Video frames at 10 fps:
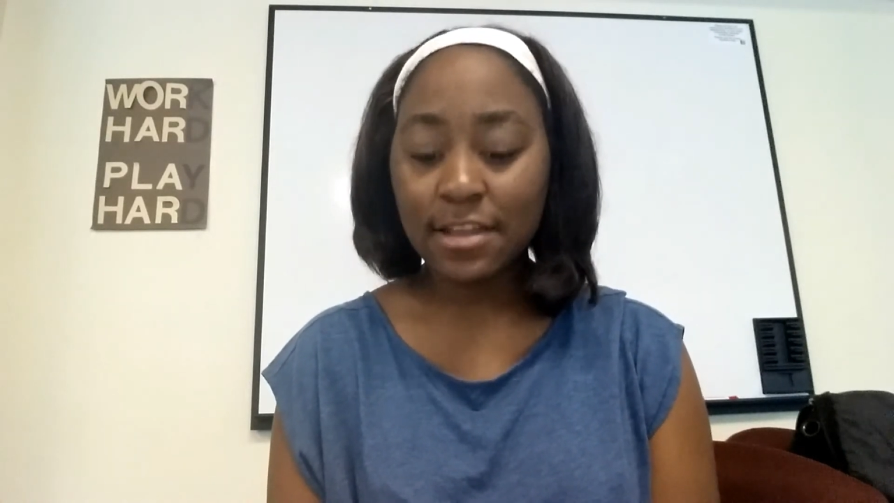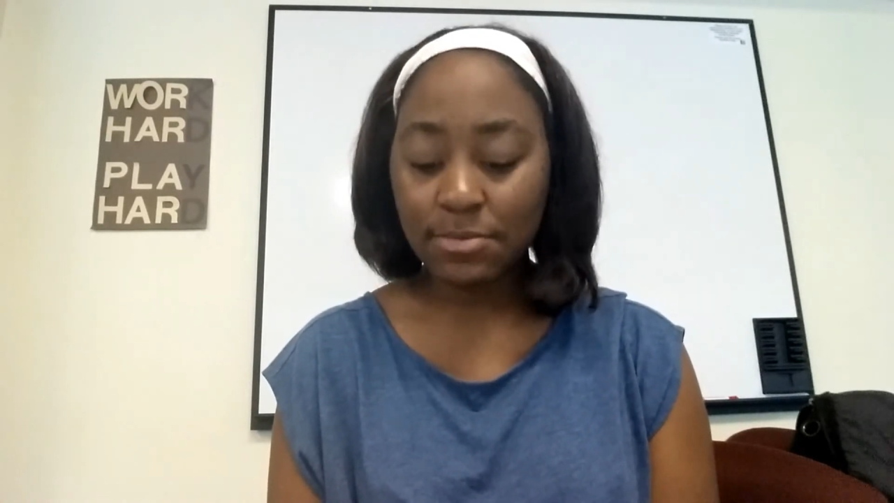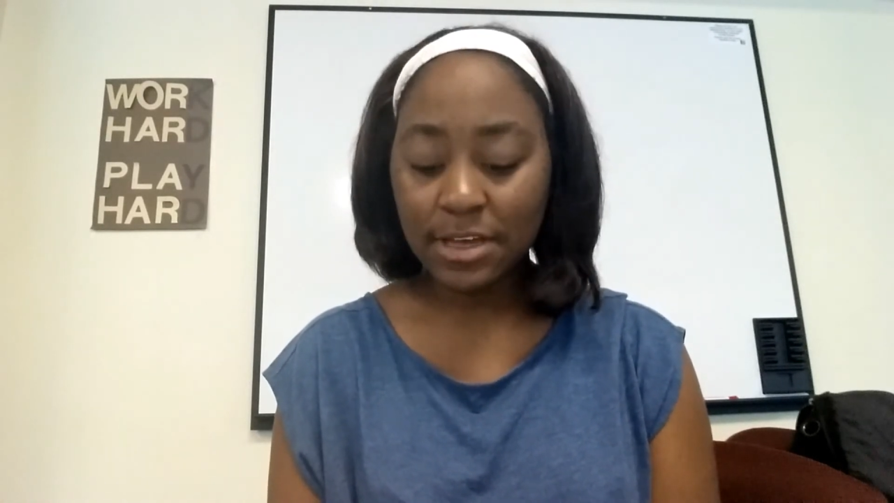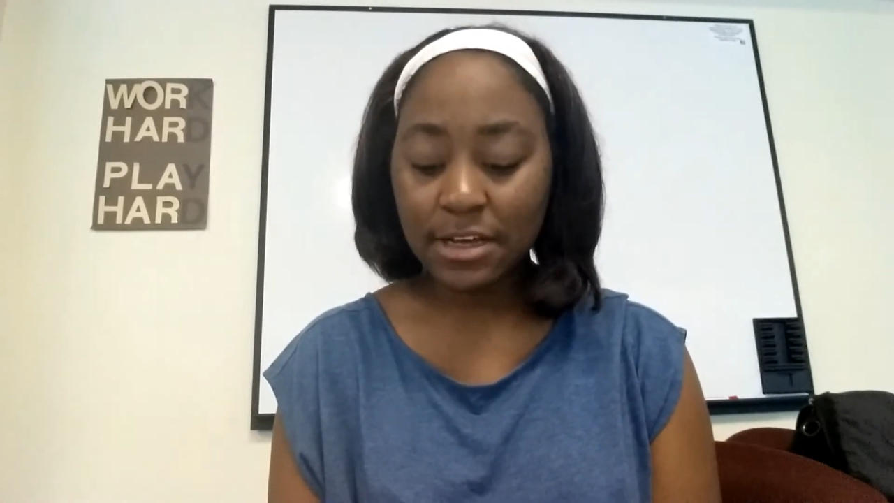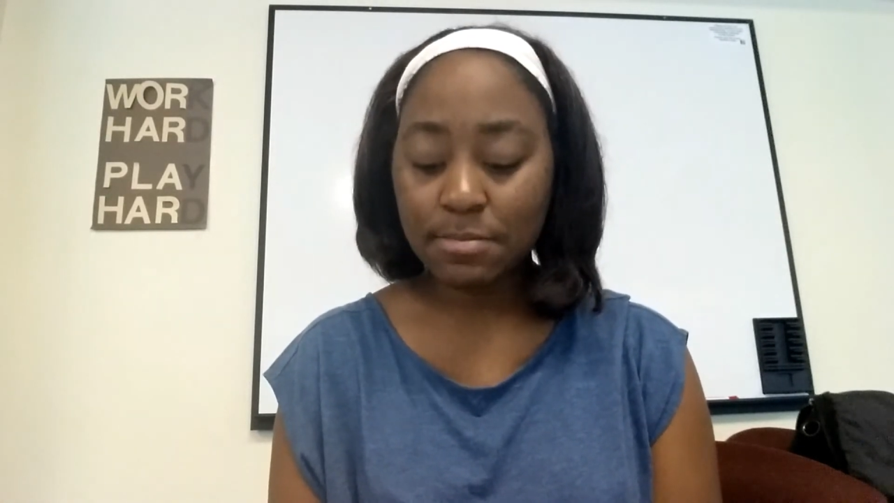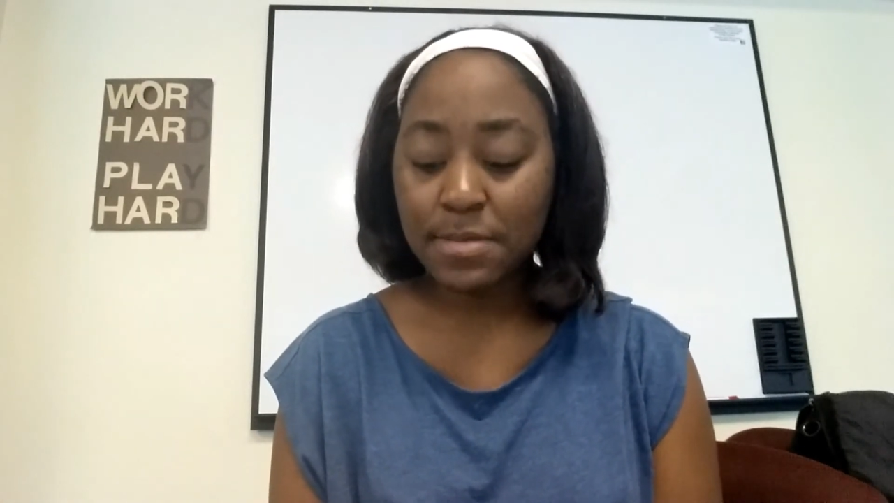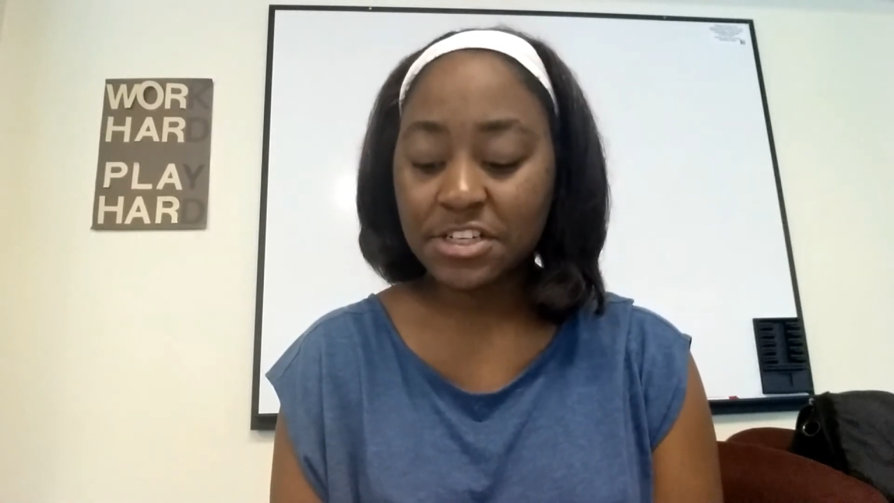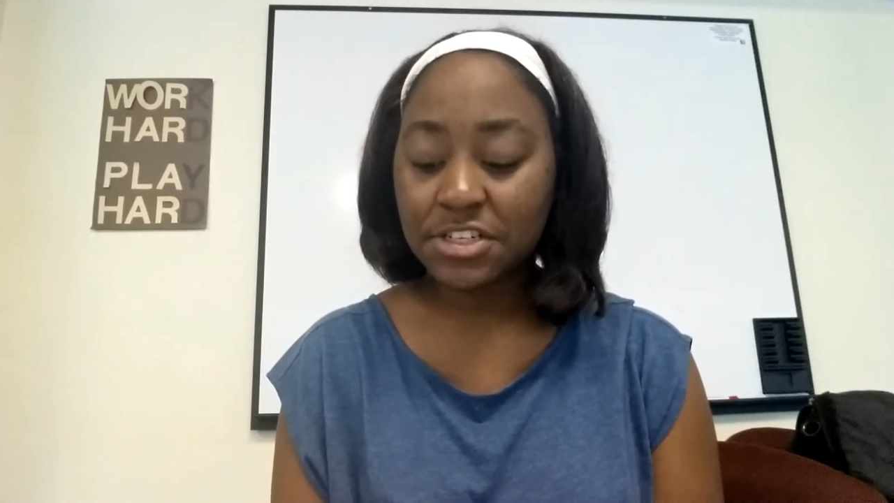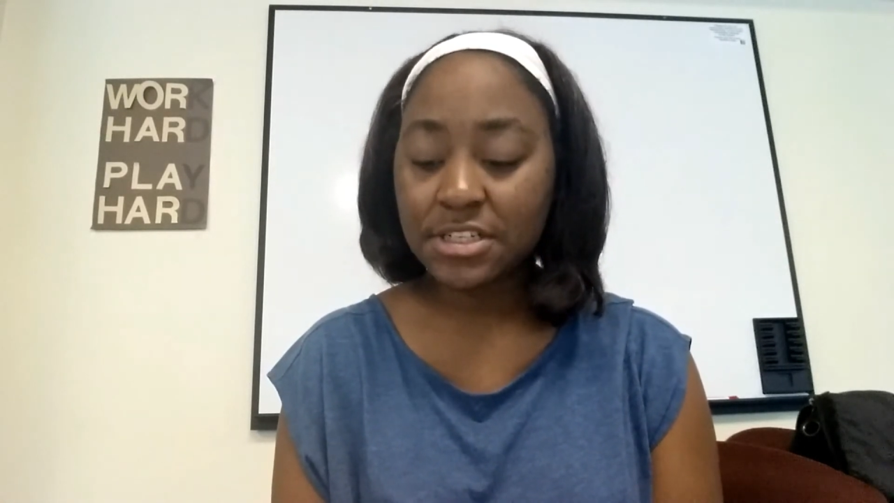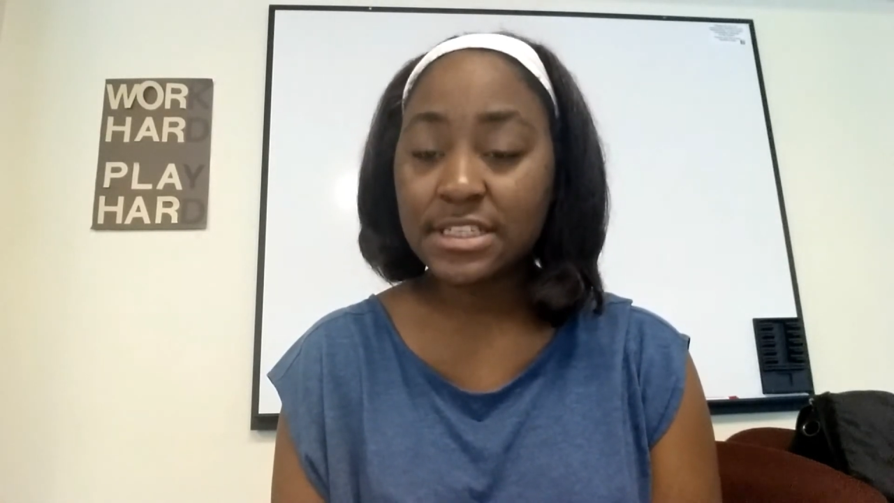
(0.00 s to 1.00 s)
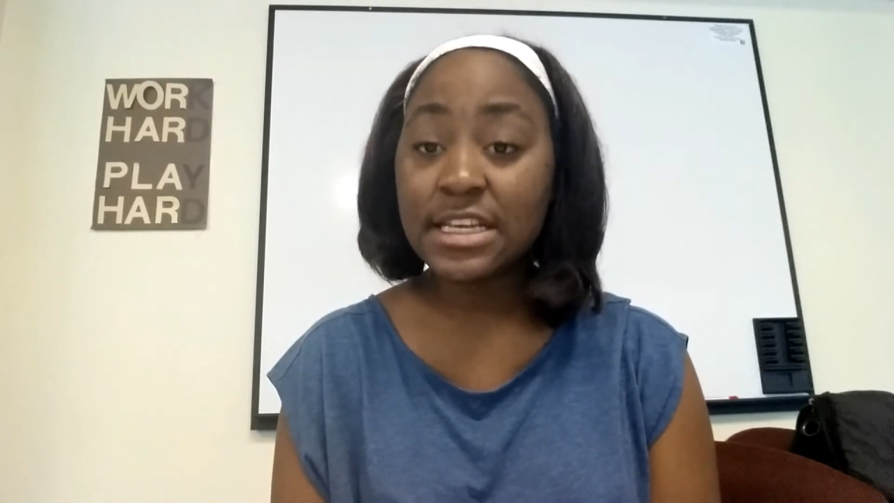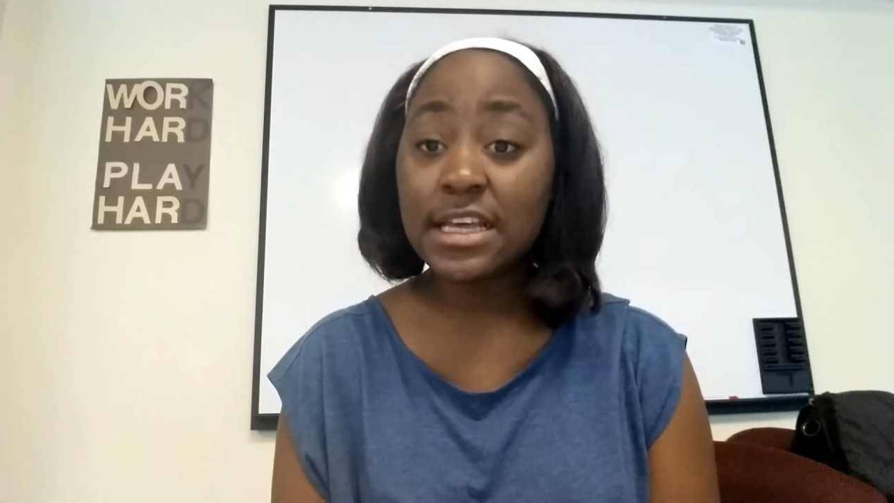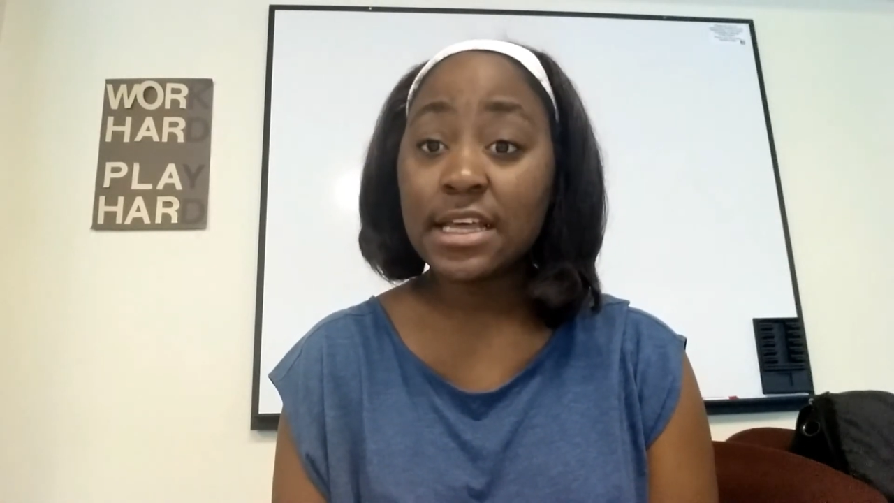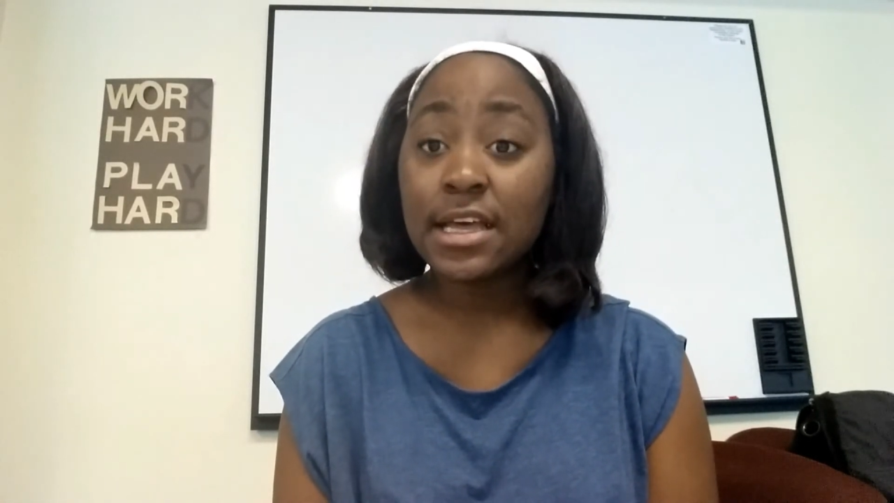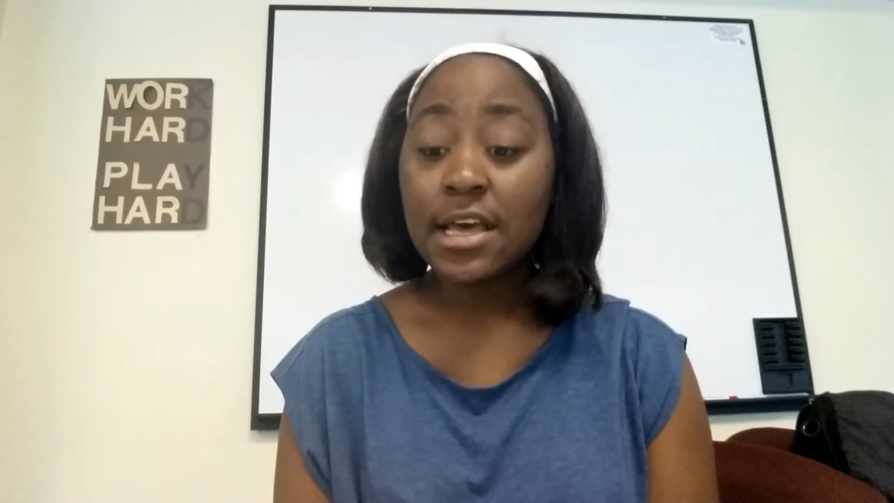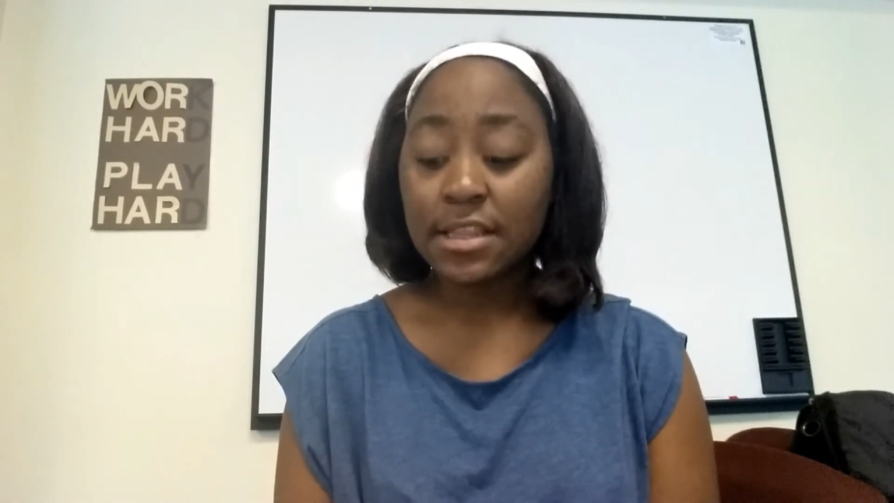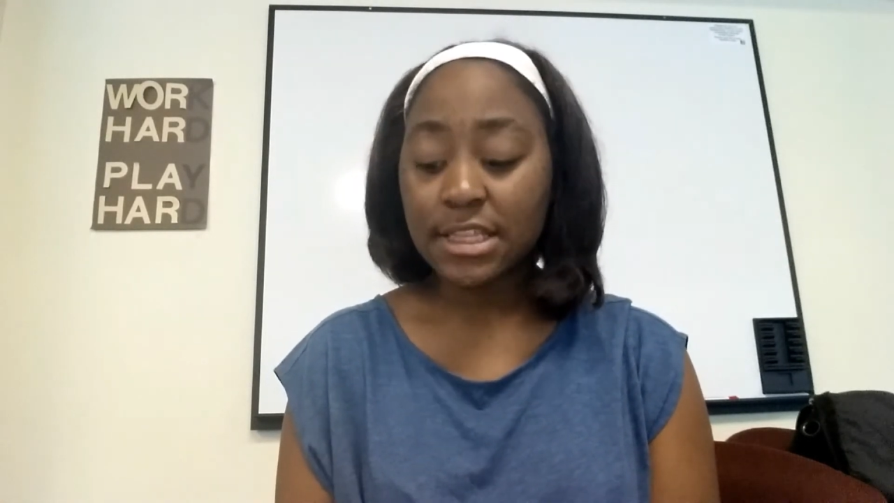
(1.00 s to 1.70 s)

that we could measure c,